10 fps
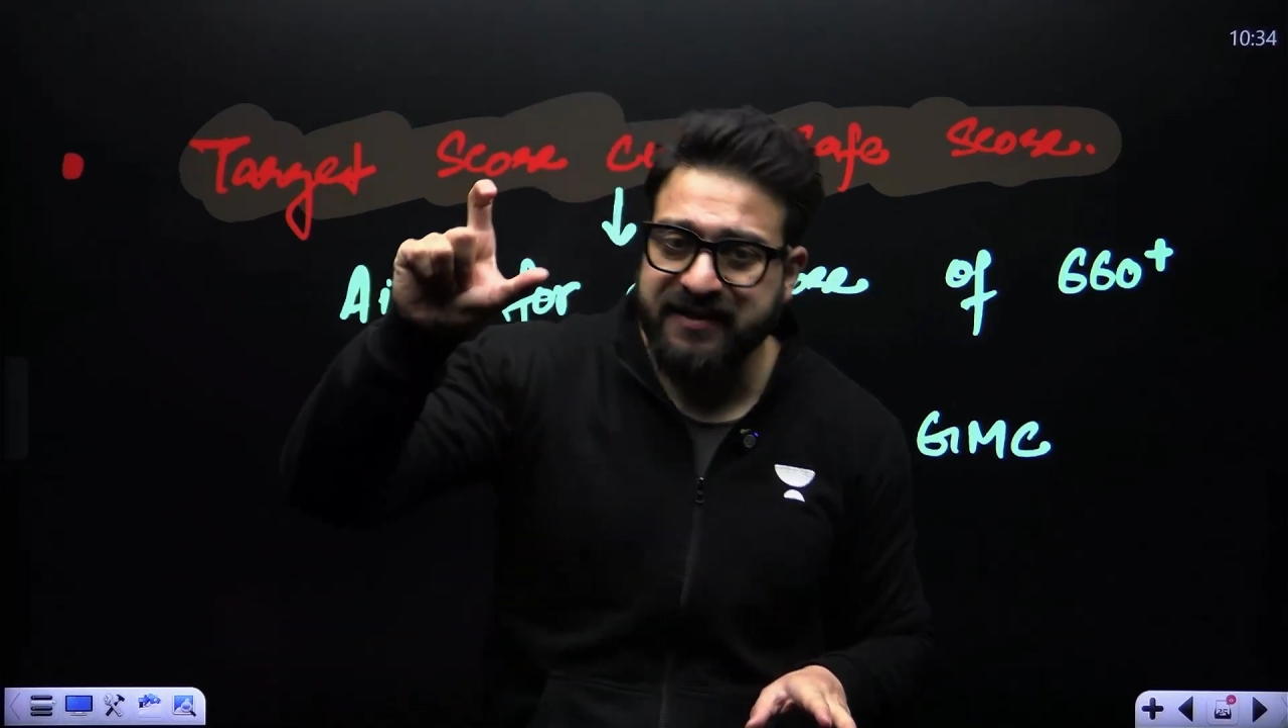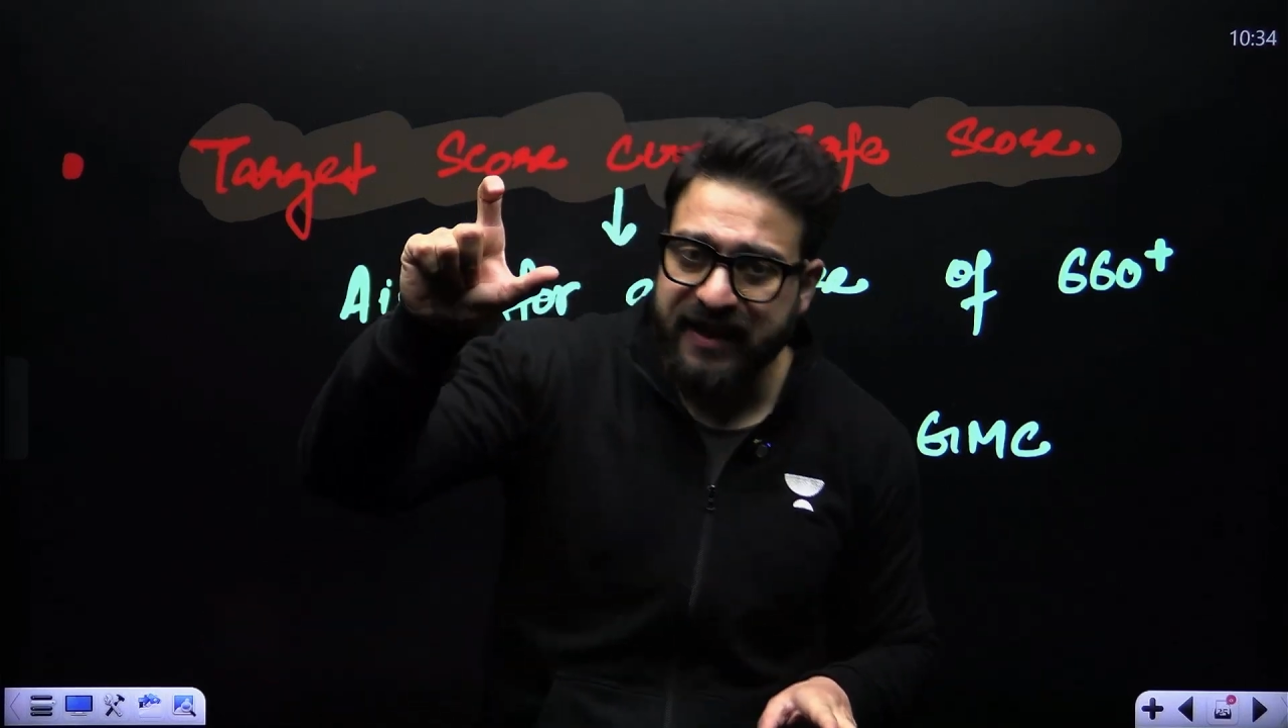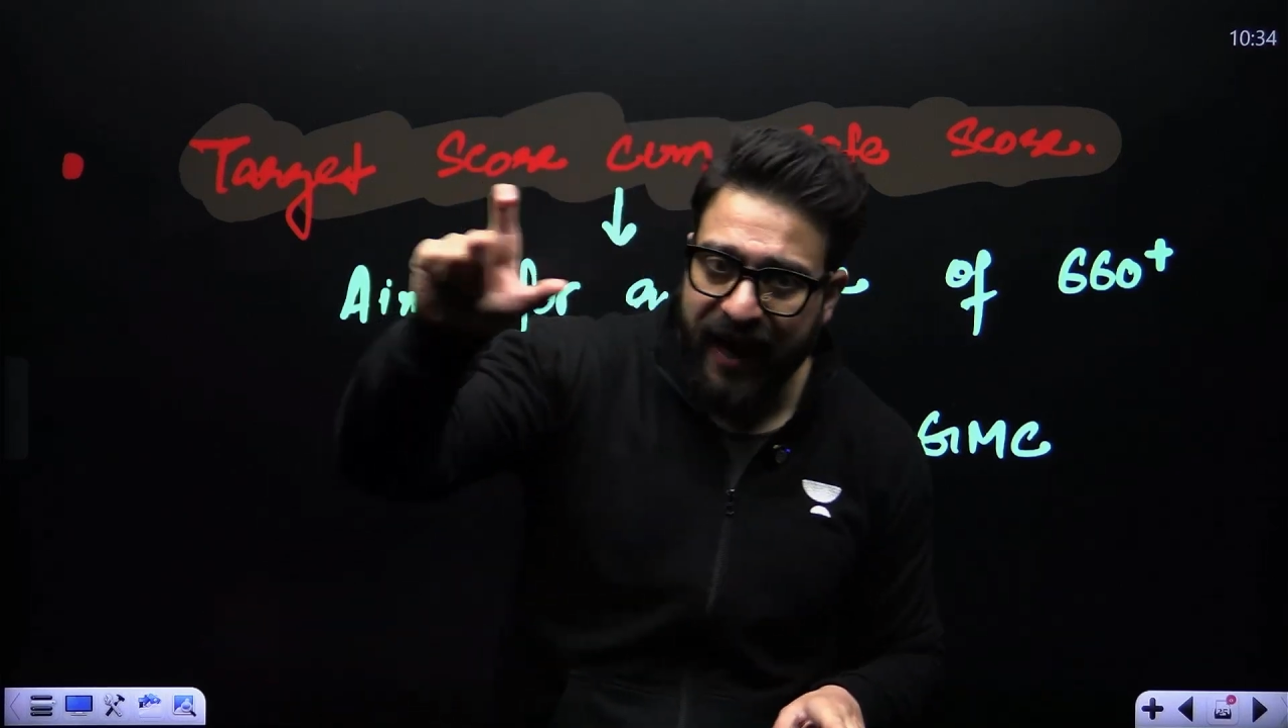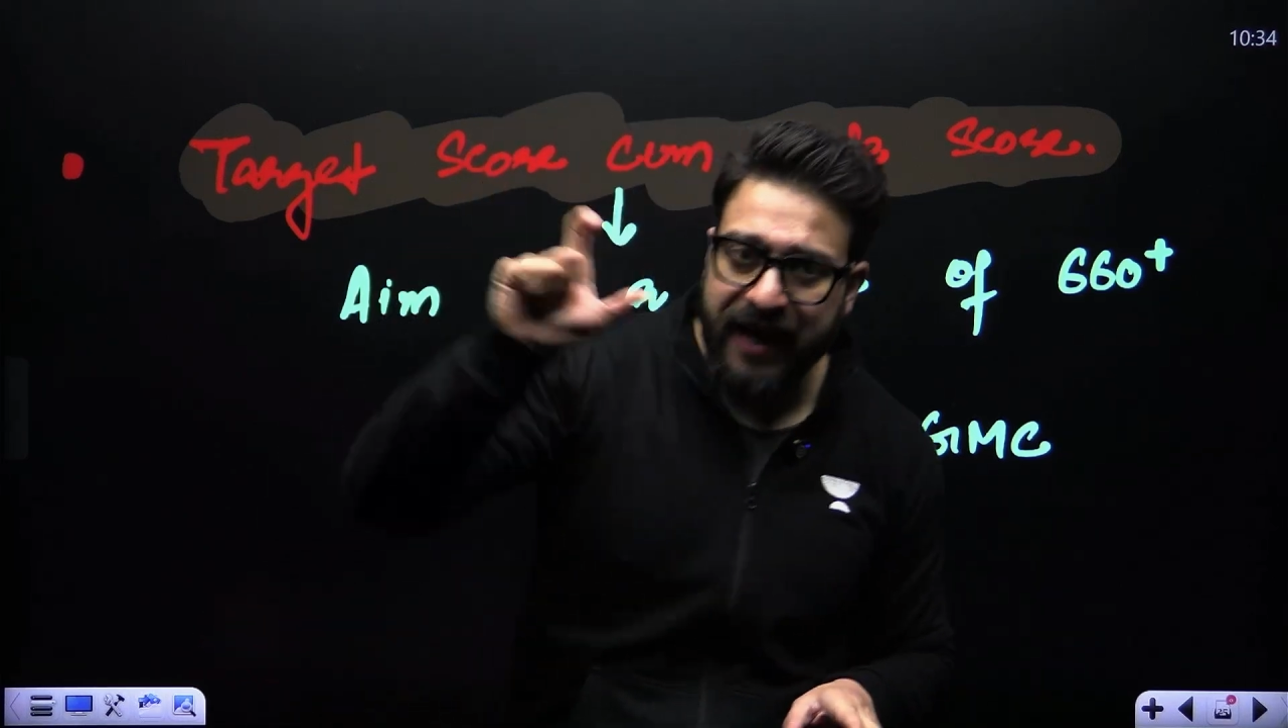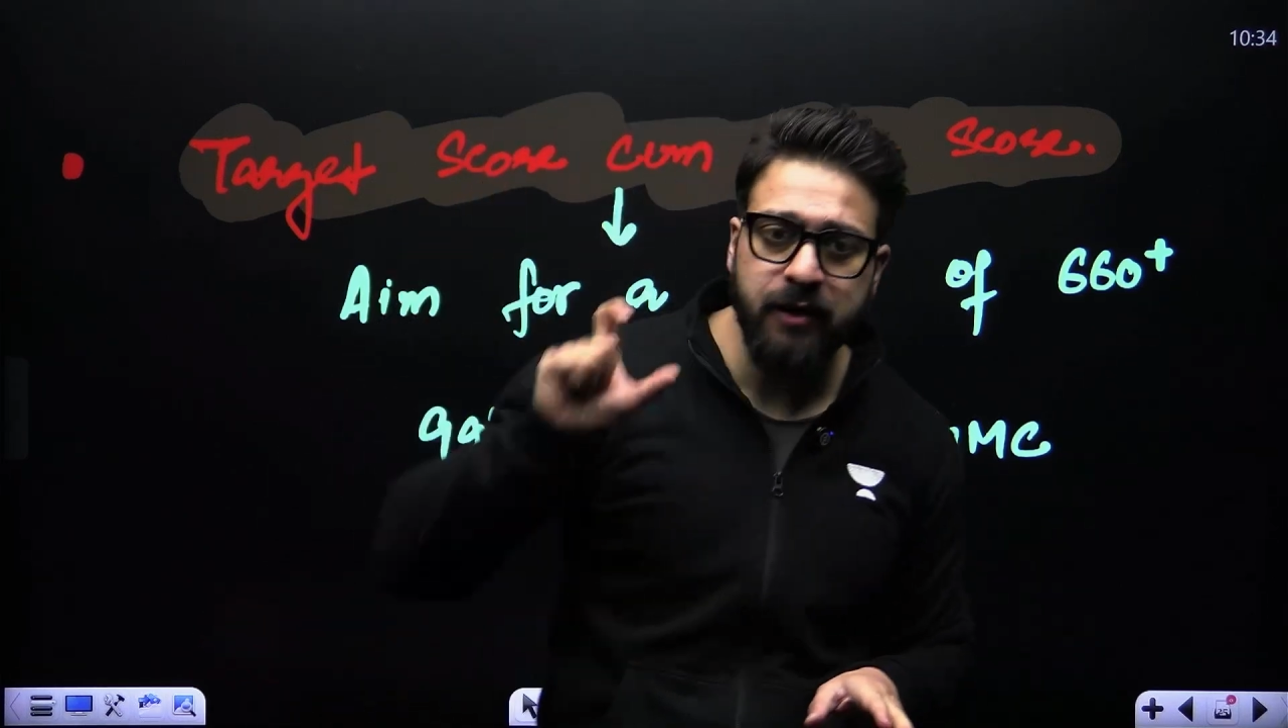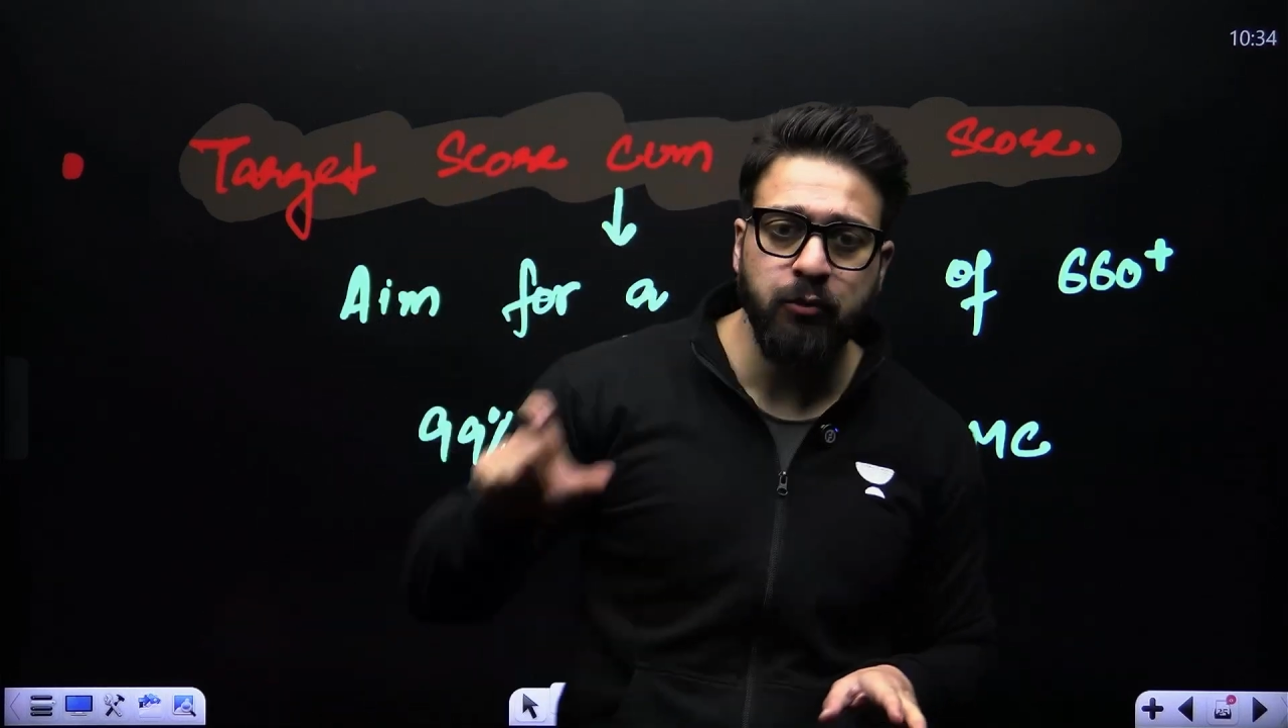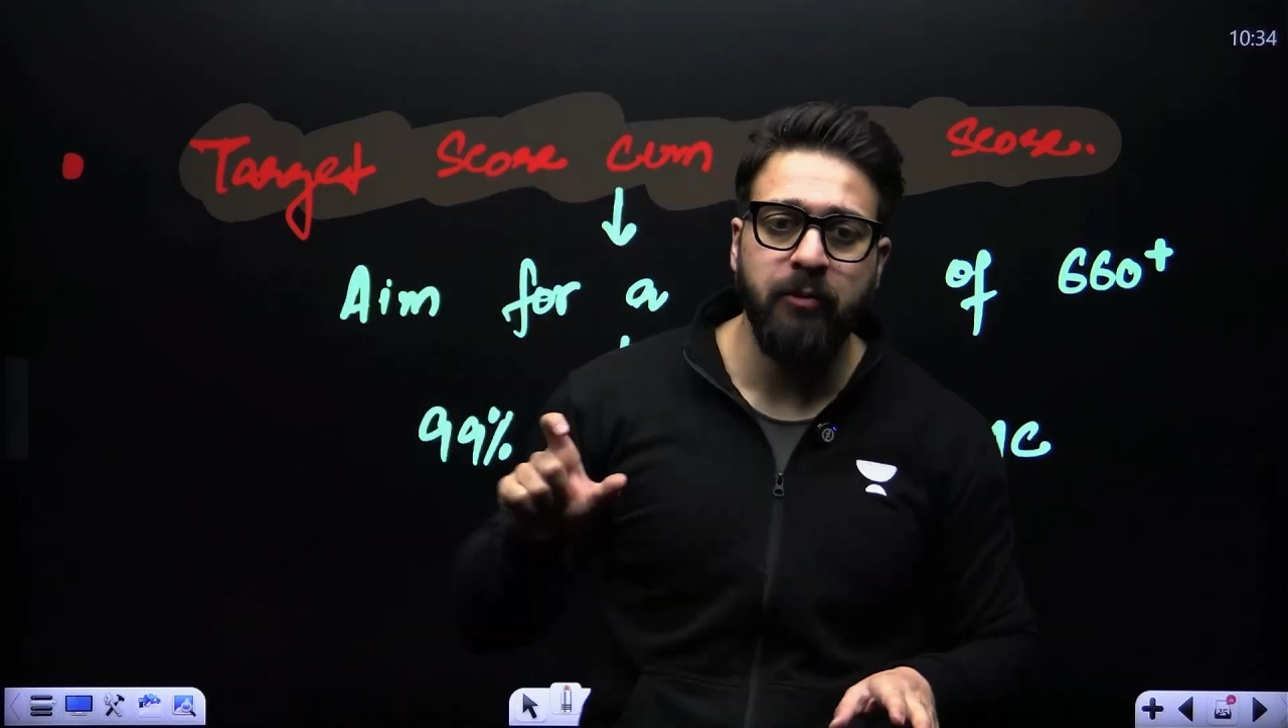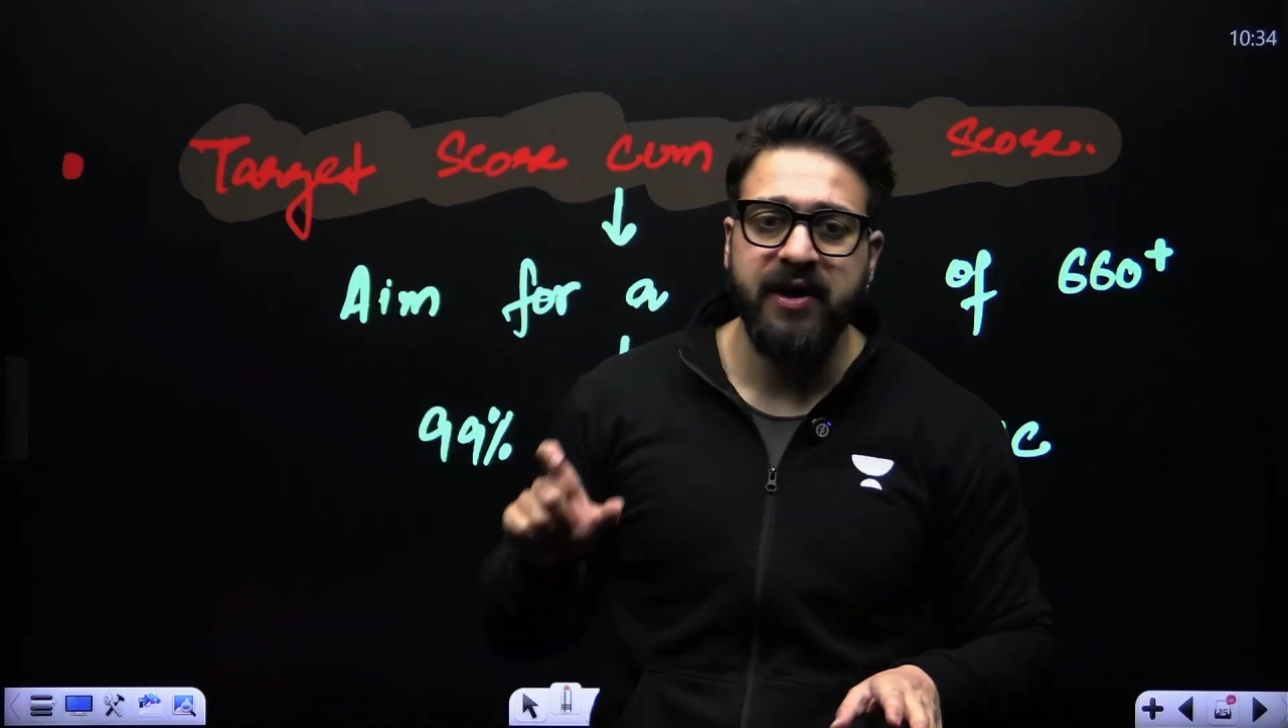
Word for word: end moment,